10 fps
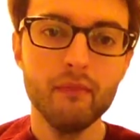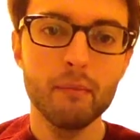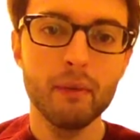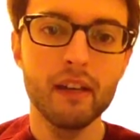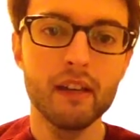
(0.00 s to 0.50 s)

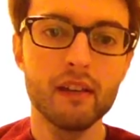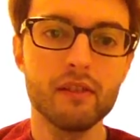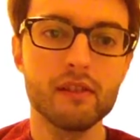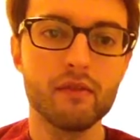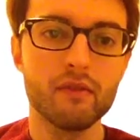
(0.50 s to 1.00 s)
pinky on
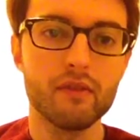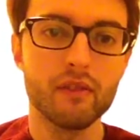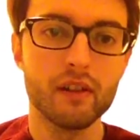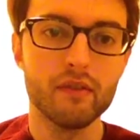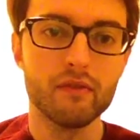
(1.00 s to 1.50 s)
the 7th
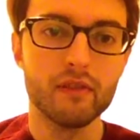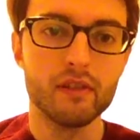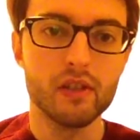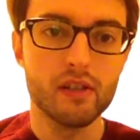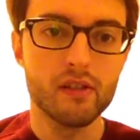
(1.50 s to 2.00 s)
fret of the
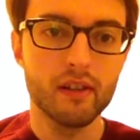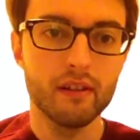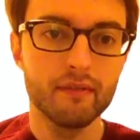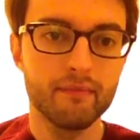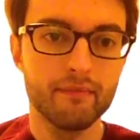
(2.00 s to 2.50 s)
G
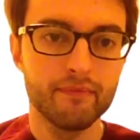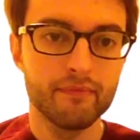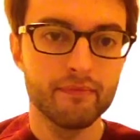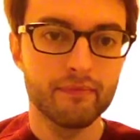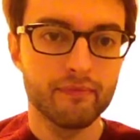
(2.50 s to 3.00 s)
string,
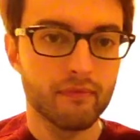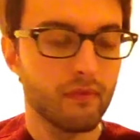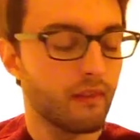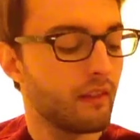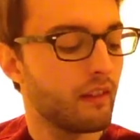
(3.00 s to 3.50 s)

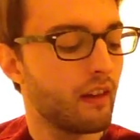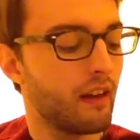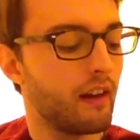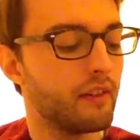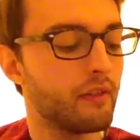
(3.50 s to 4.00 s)

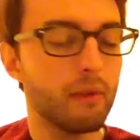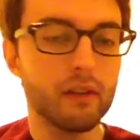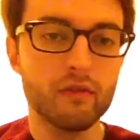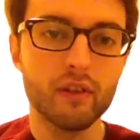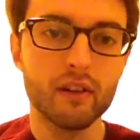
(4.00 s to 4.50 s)
and your
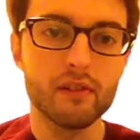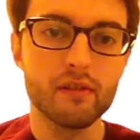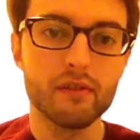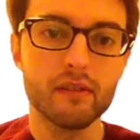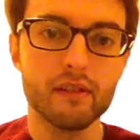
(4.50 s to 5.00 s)
middle finger's
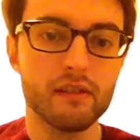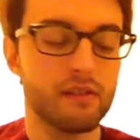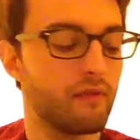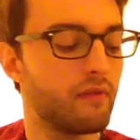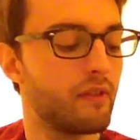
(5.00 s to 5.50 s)
on the
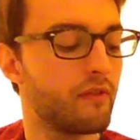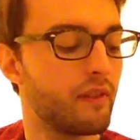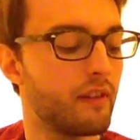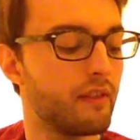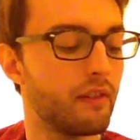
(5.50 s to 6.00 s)
7th
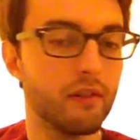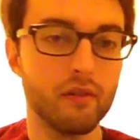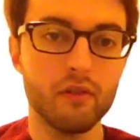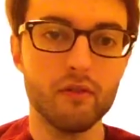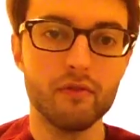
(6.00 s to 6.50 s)
fret there
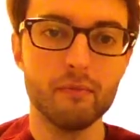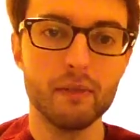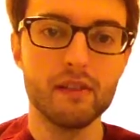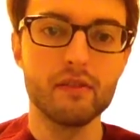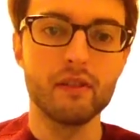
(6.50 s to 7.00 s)
of the
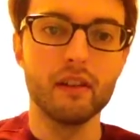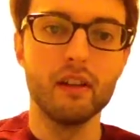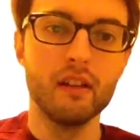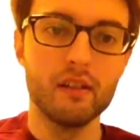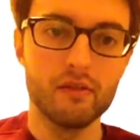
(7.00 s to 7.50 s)
B string.
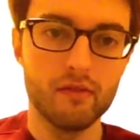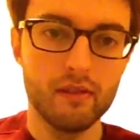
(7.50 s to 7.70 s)
So you don't